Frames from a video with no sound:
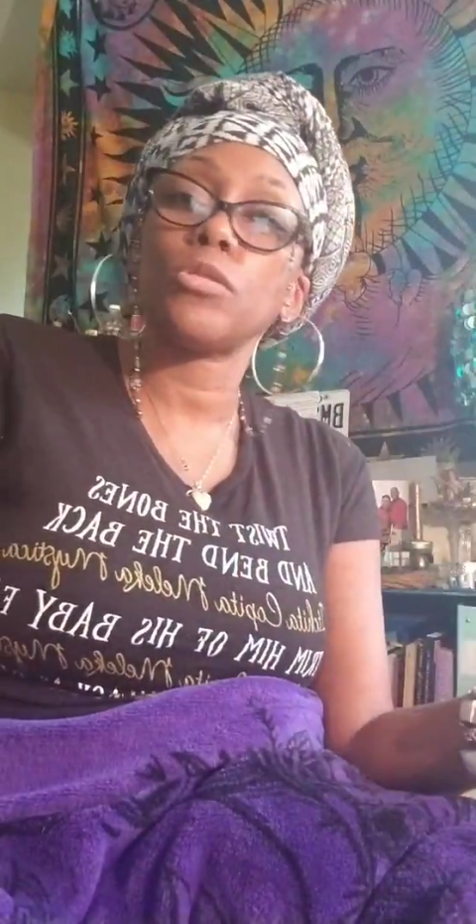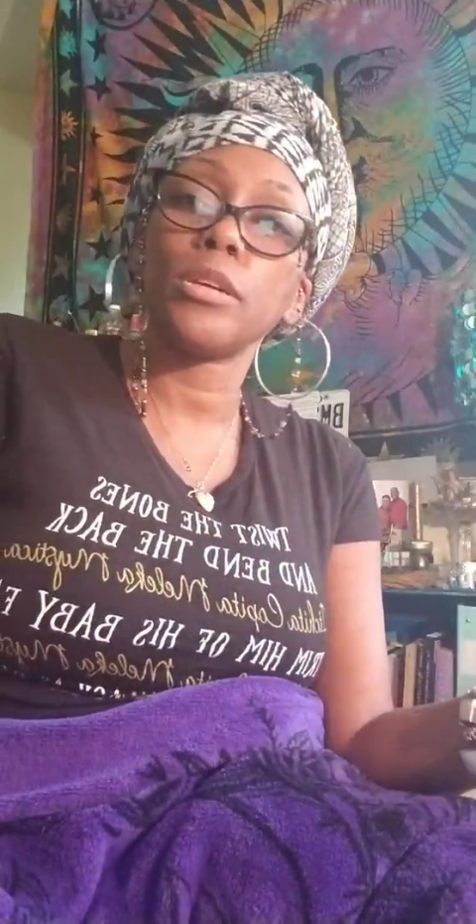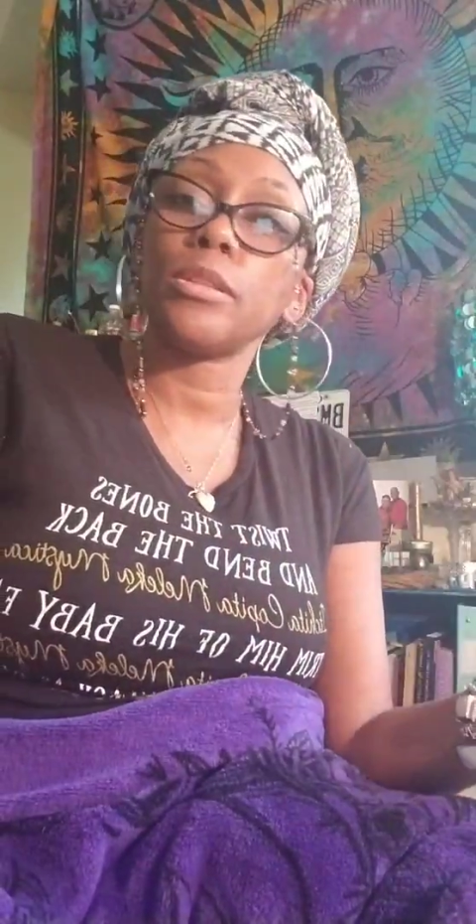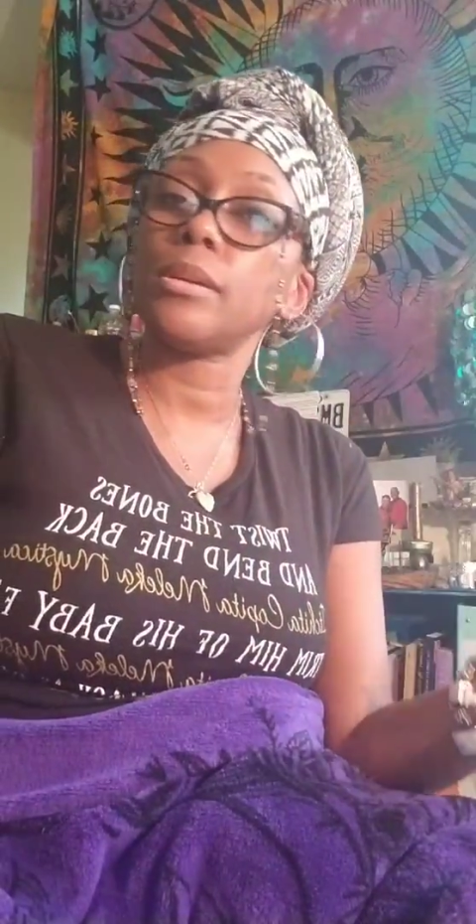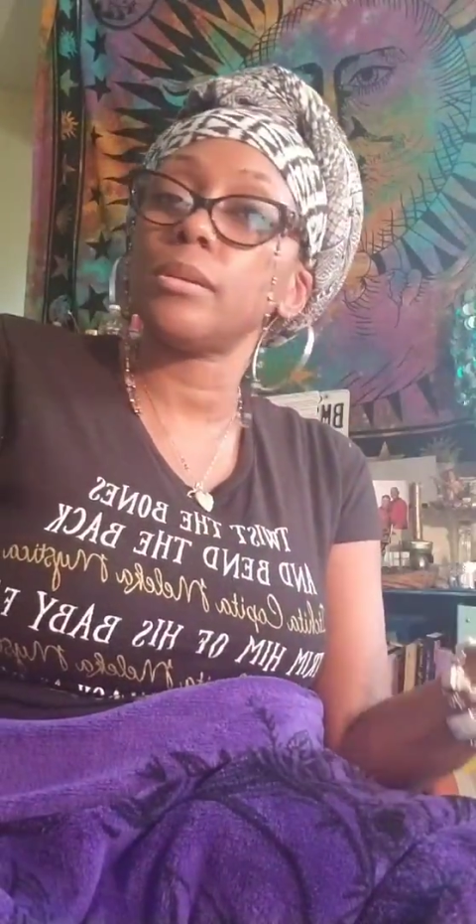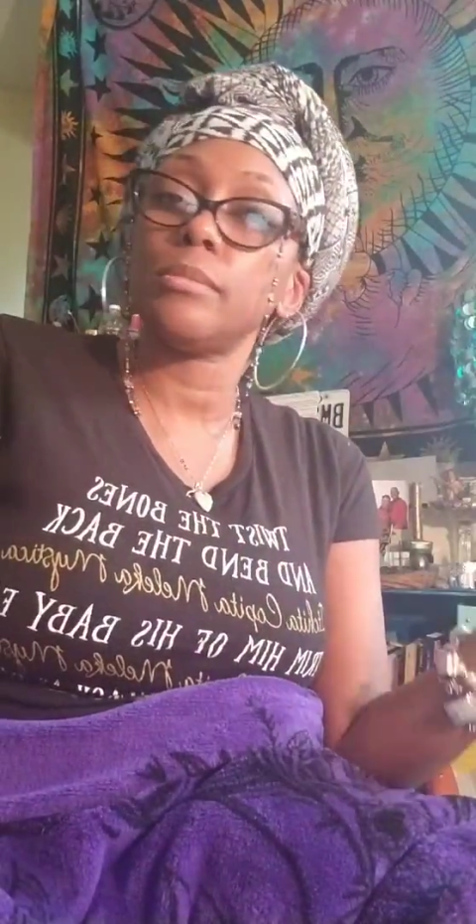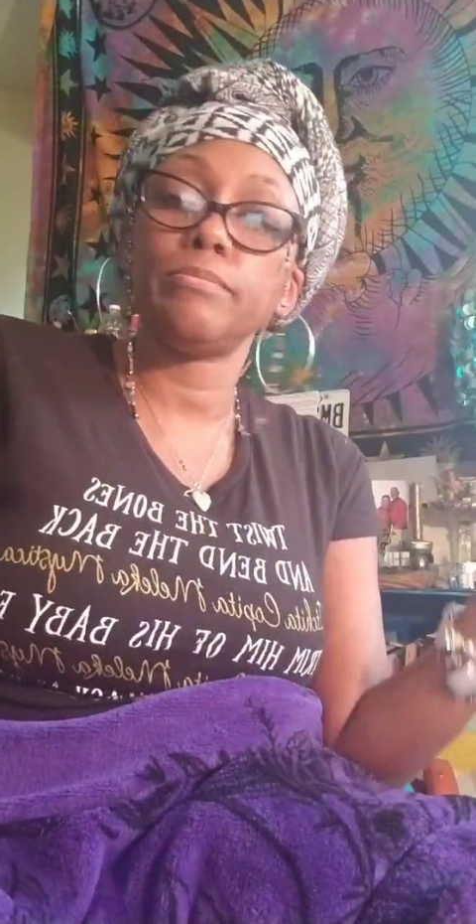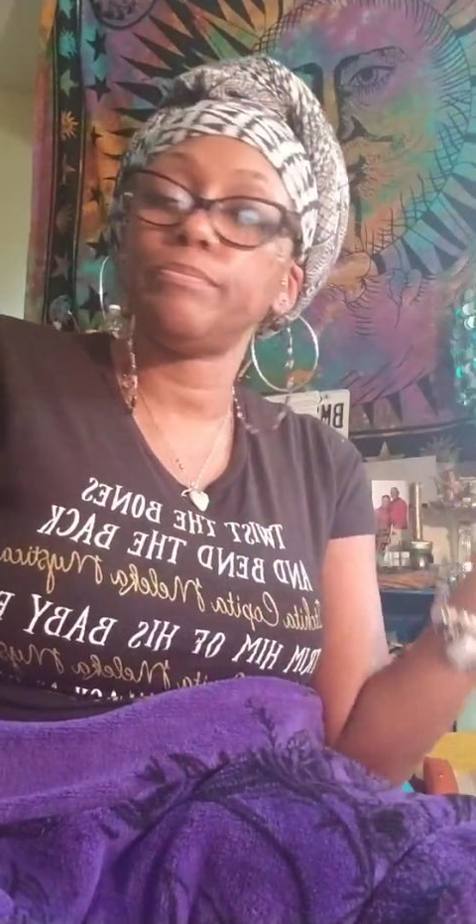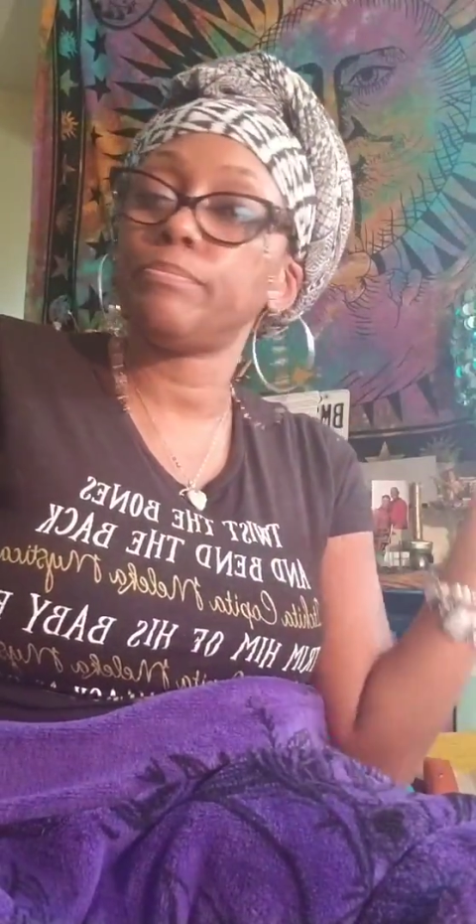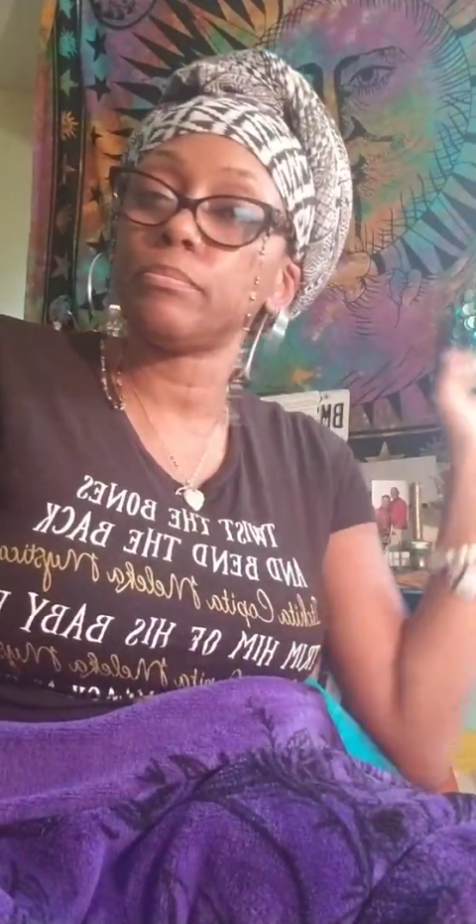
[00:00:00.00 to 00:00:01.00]
nother
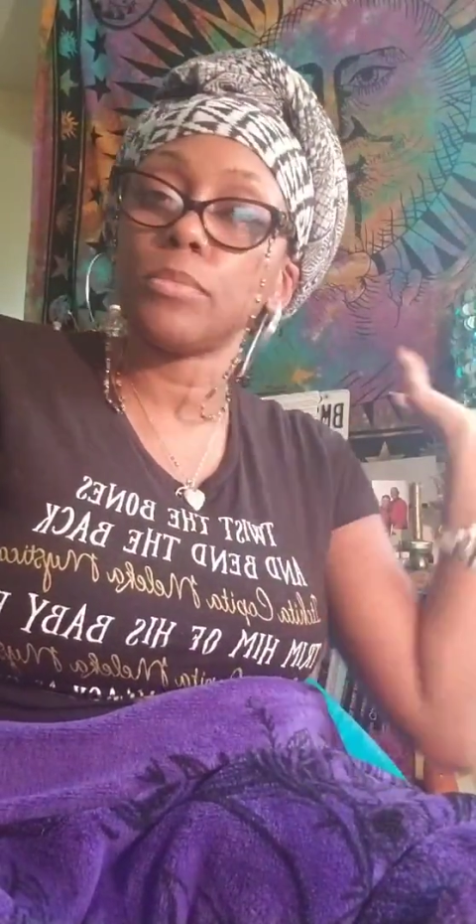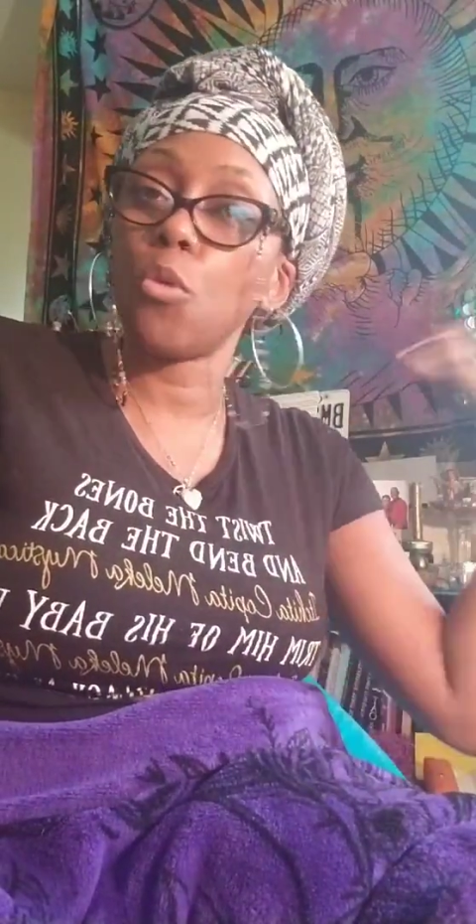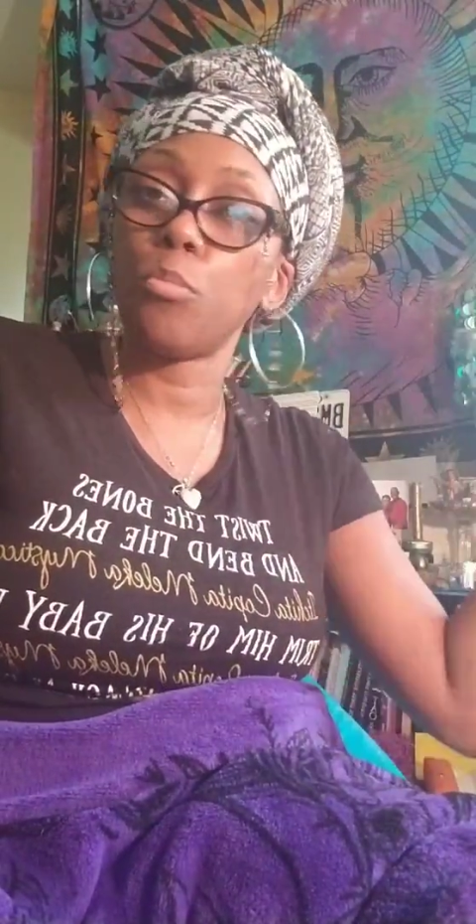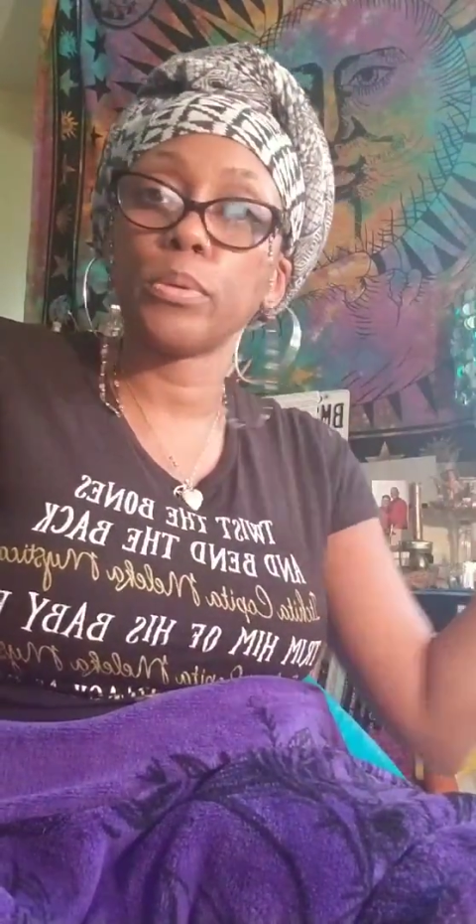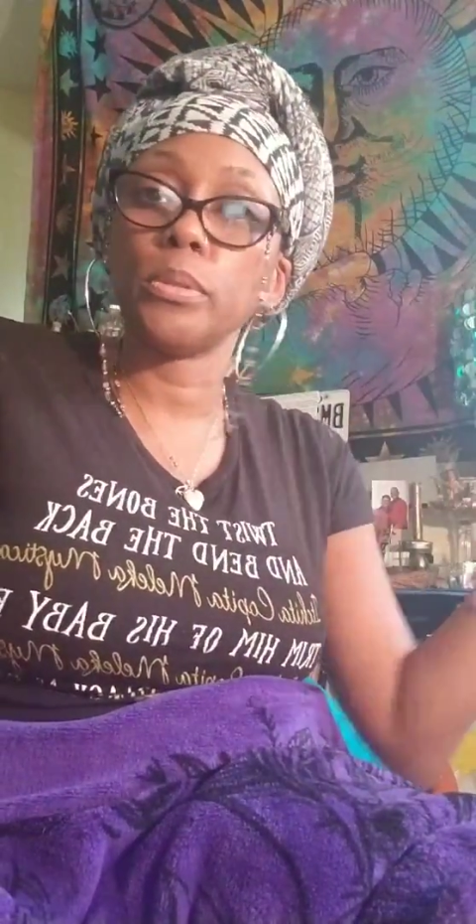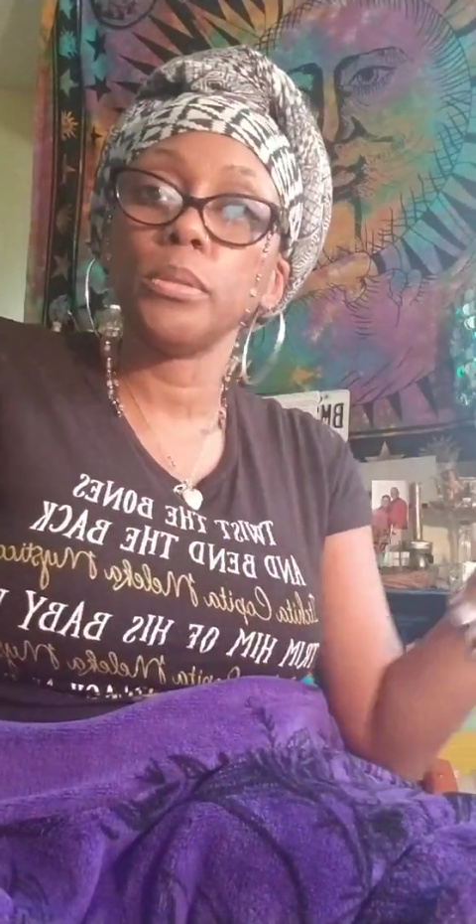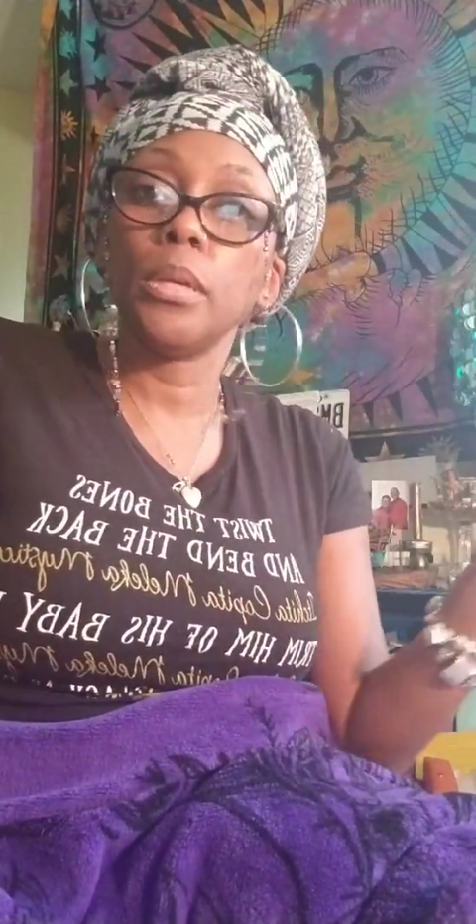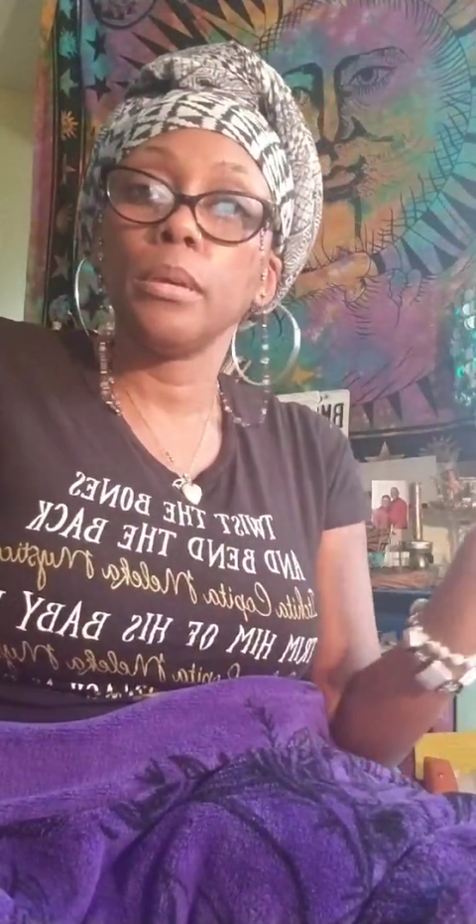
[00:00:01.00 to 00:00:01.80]
Oprah.